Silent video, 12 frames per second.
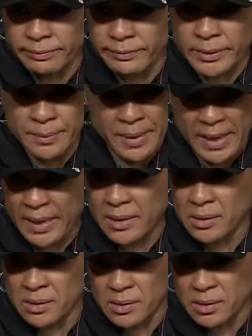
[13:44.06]

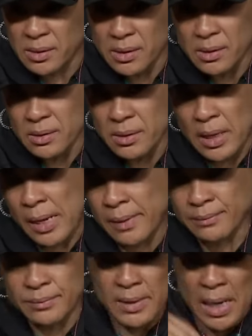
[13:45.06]
demands.
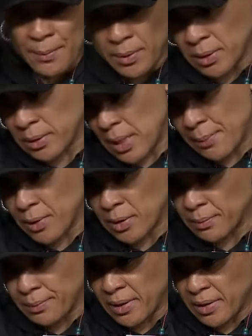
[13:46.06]
I'm
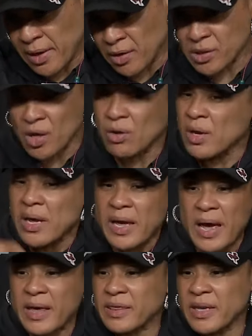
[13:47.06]
gonna be there. So
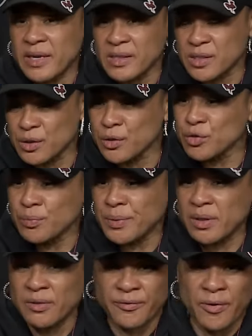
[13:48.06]
I think it's a little
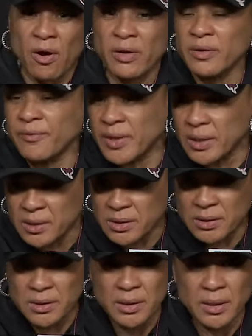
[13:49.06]
bit of all of
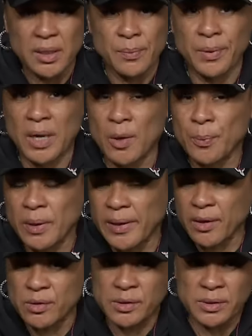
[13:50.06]
us, but our
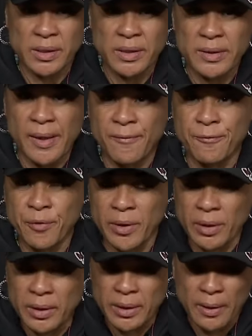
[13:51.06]
players have
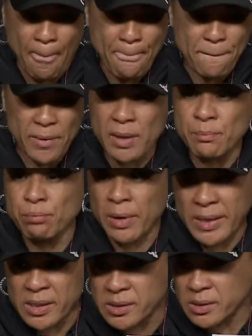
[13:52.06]
really
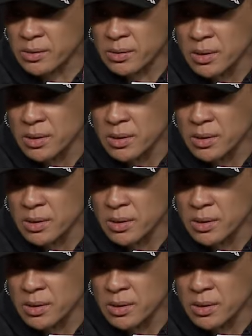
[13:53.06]
embraced